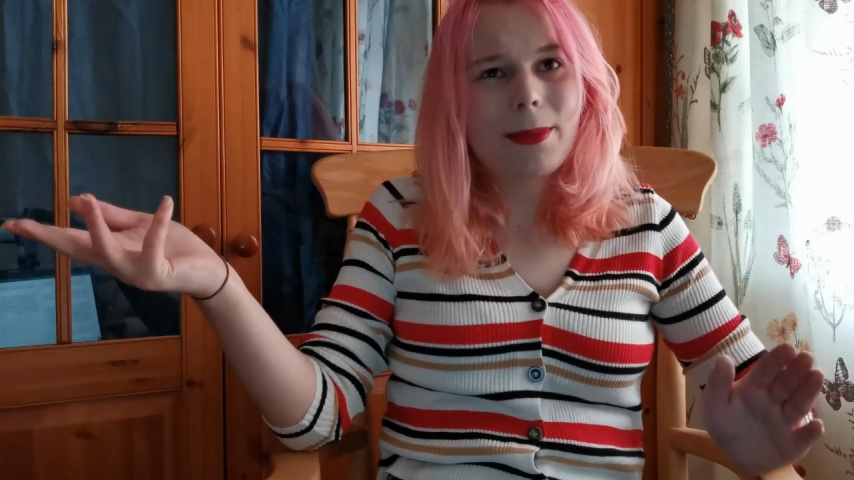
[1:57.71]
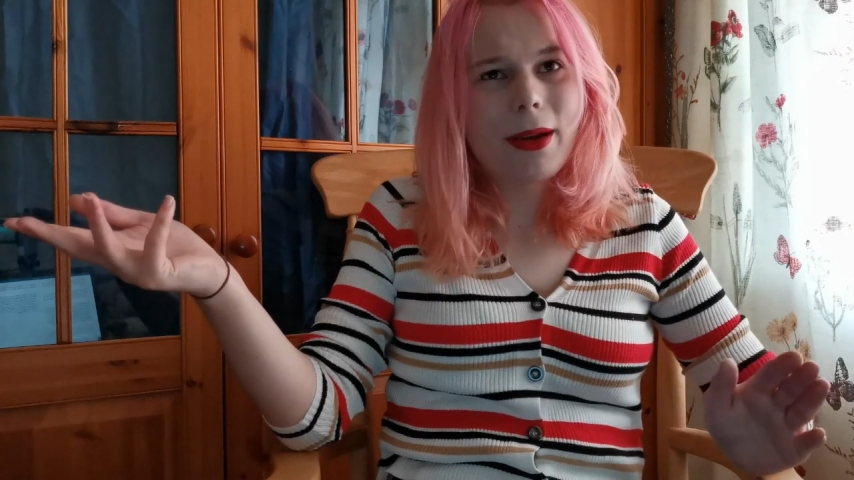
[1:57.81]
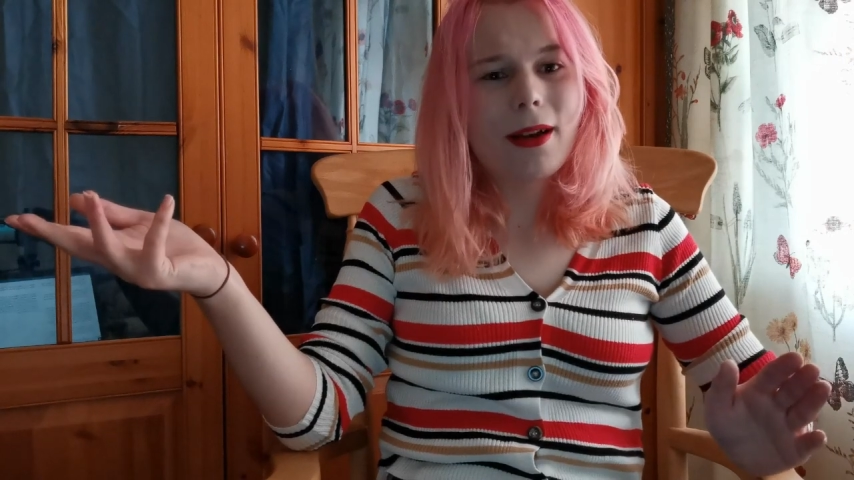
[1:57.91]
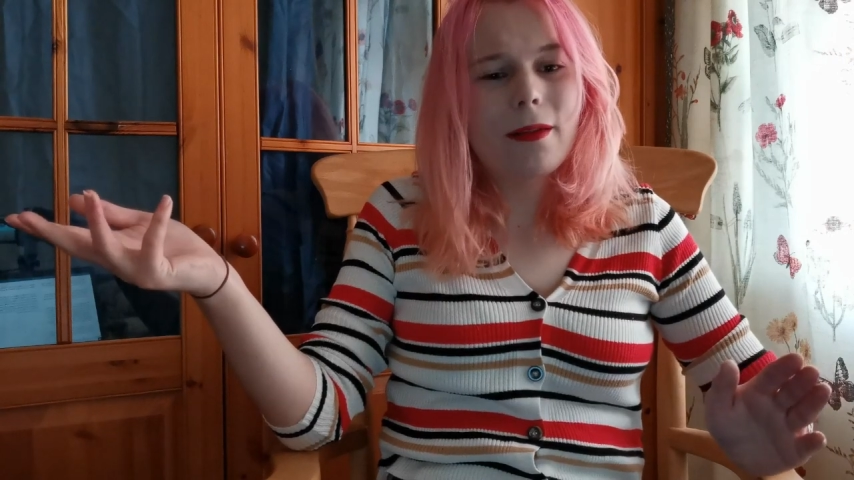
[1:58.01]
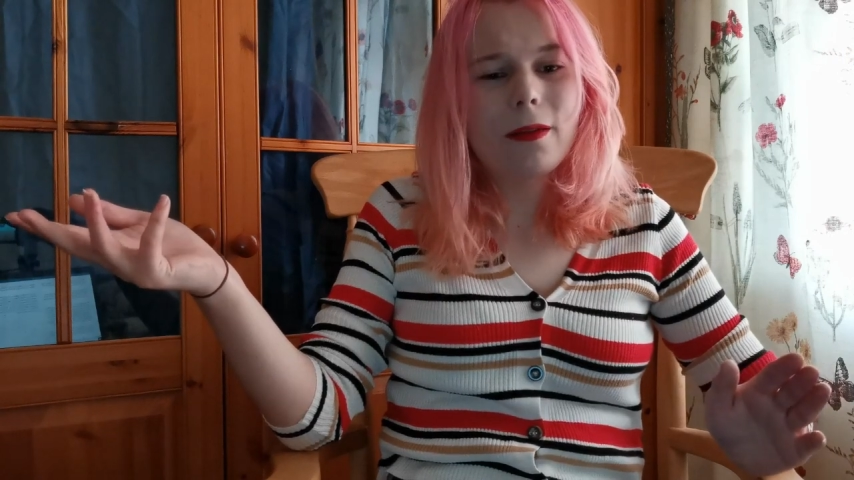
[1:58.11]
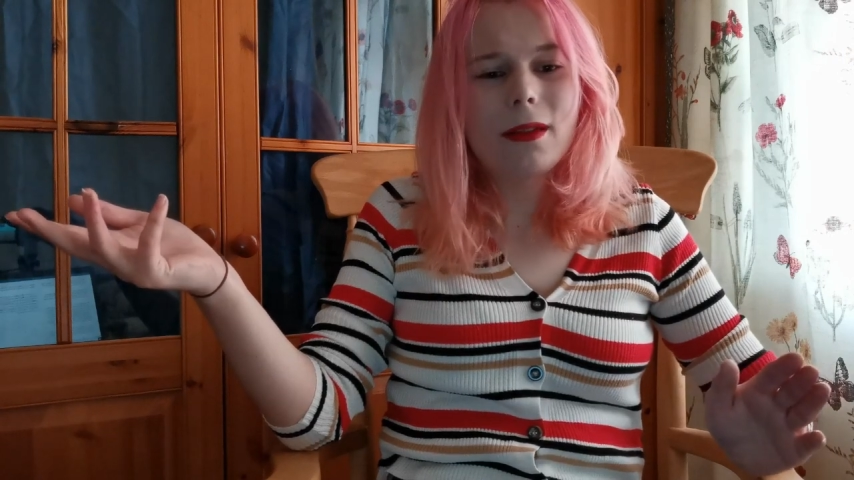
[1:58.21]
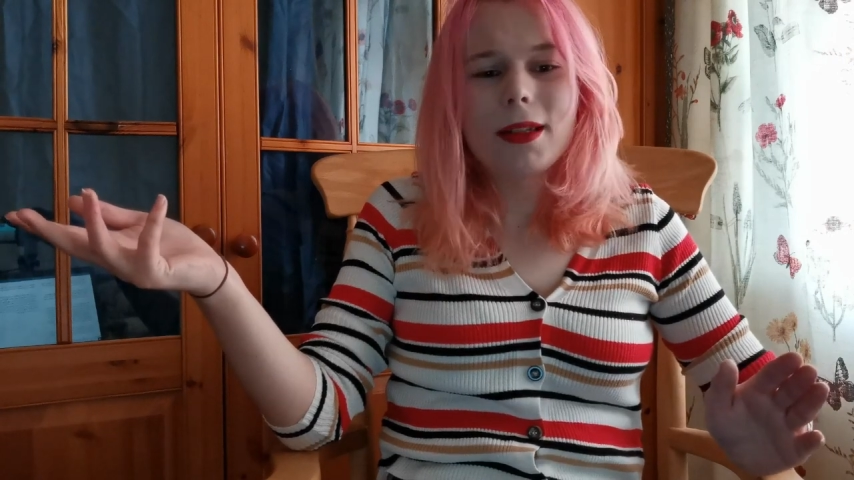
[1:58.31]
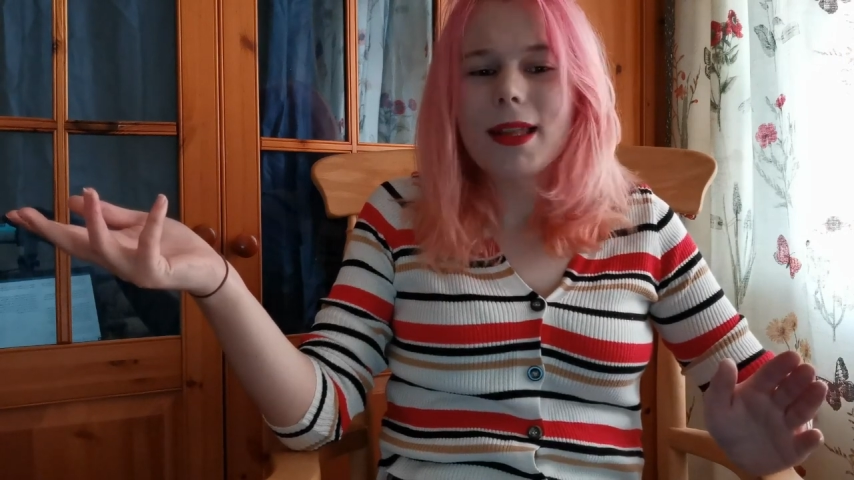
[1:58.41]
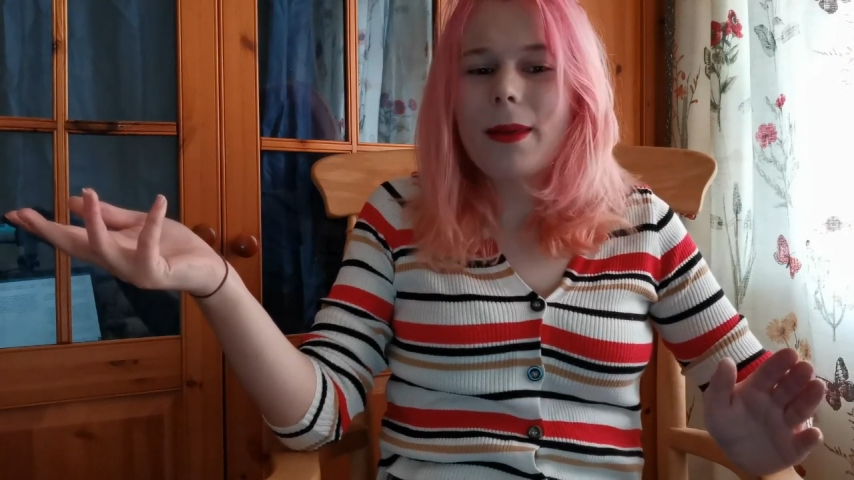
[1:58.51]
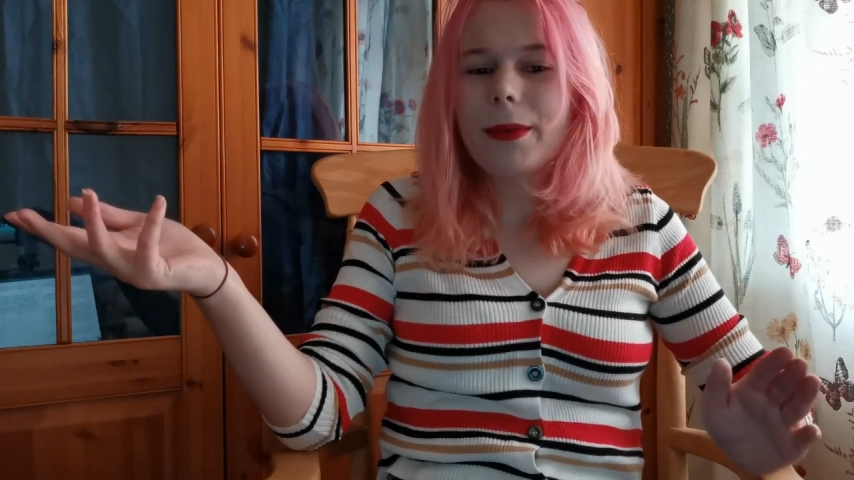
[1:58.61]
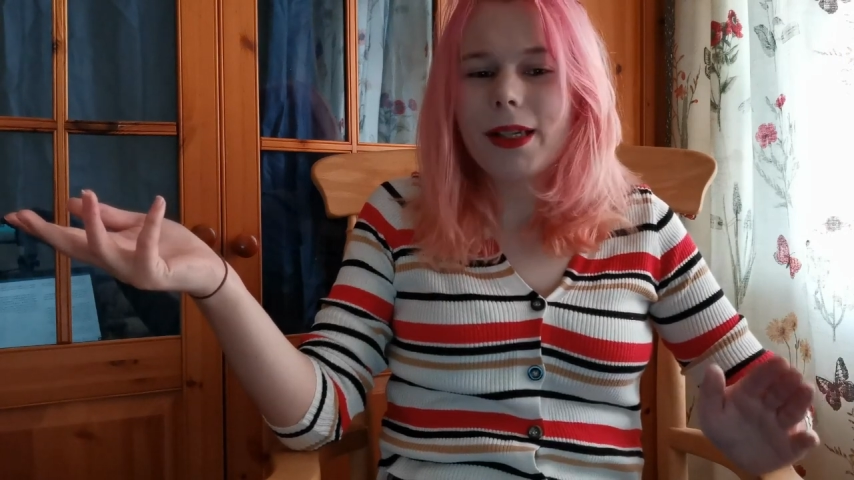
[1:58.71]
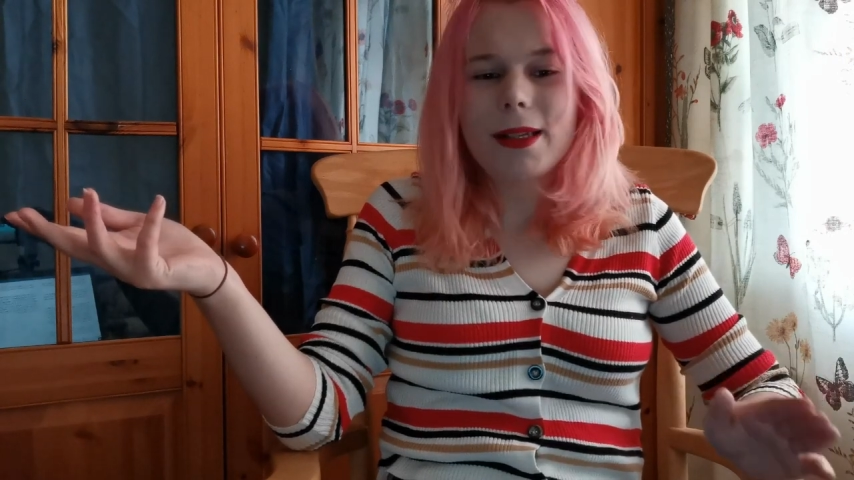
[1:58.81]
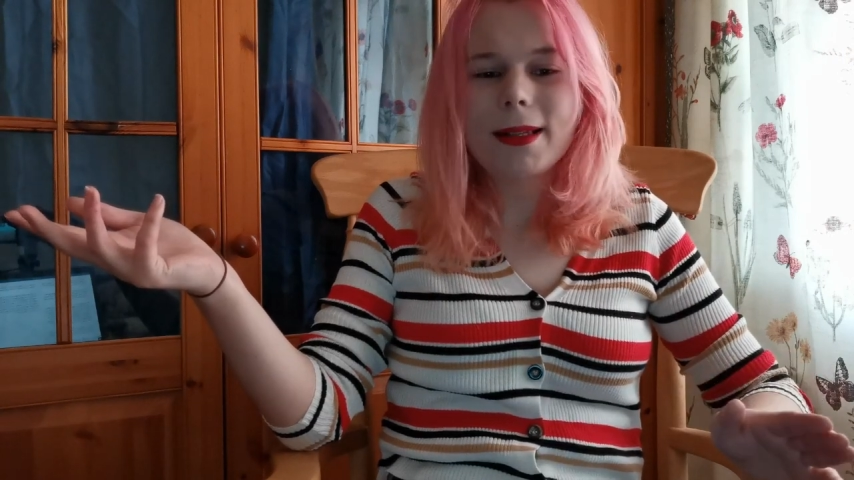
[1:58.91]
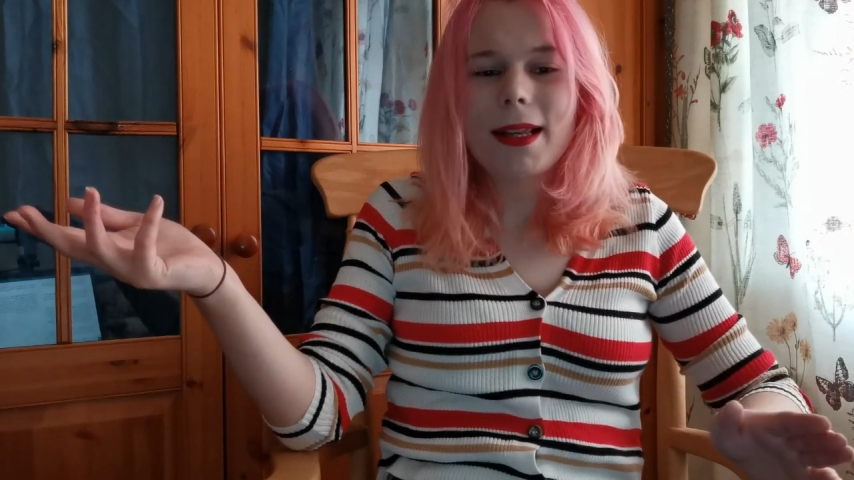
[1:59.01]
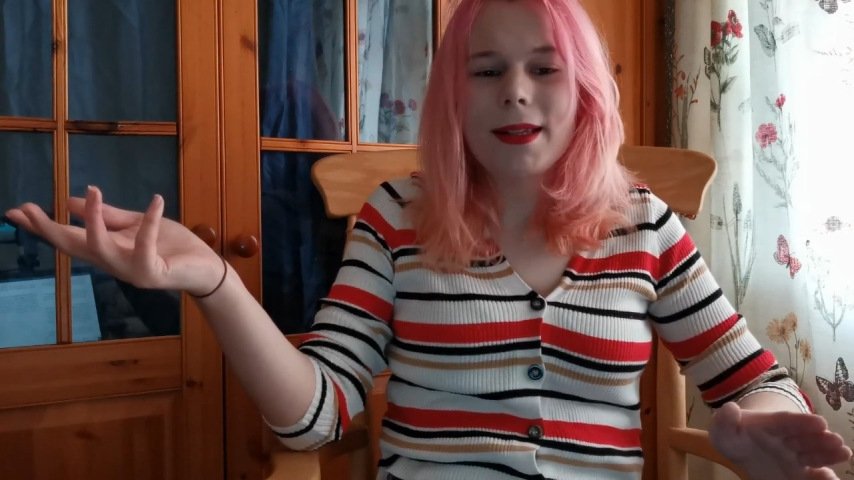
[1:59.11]
powerful as their
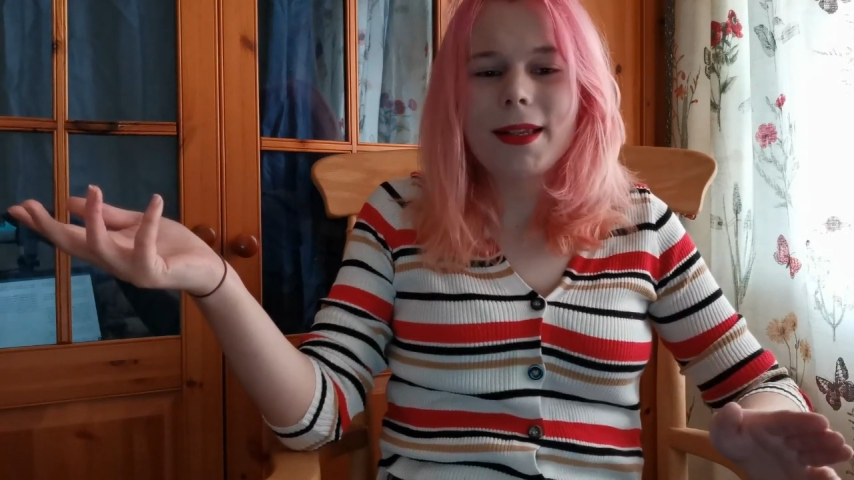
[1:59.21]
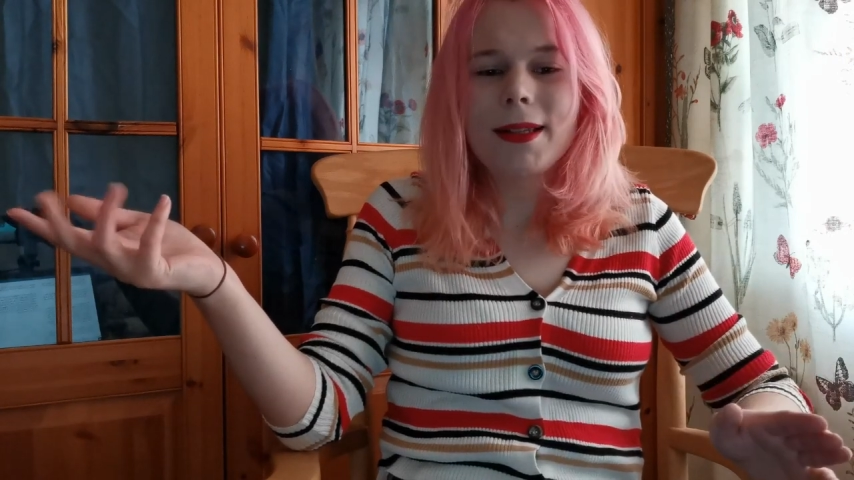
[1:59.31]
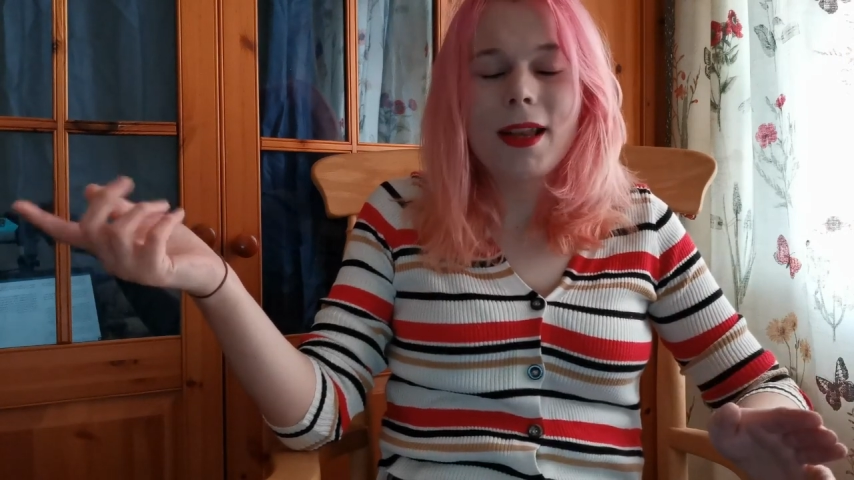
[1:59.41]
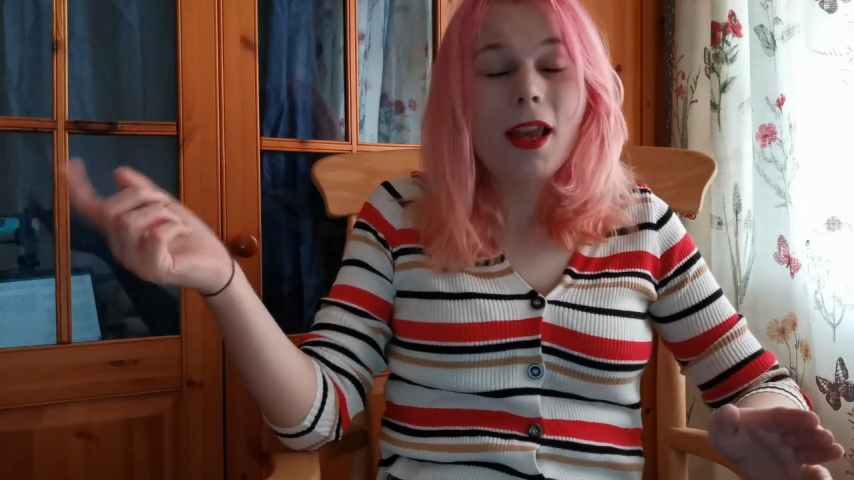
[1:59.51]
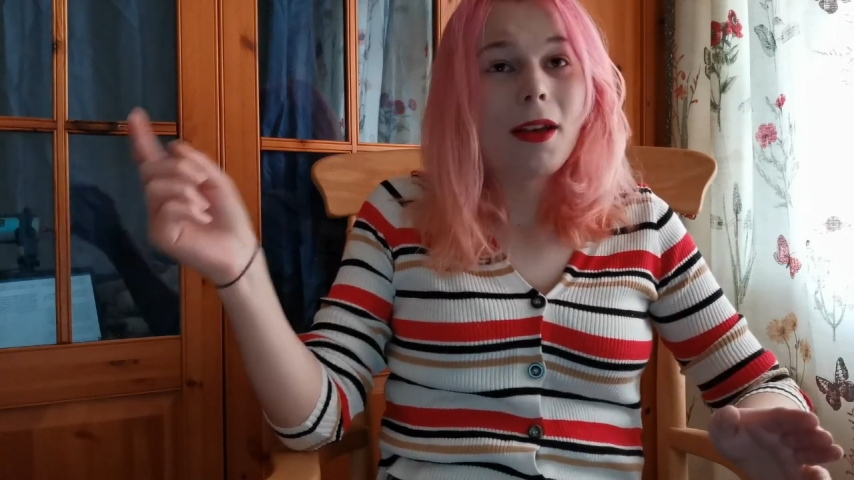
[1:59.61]
predecessors,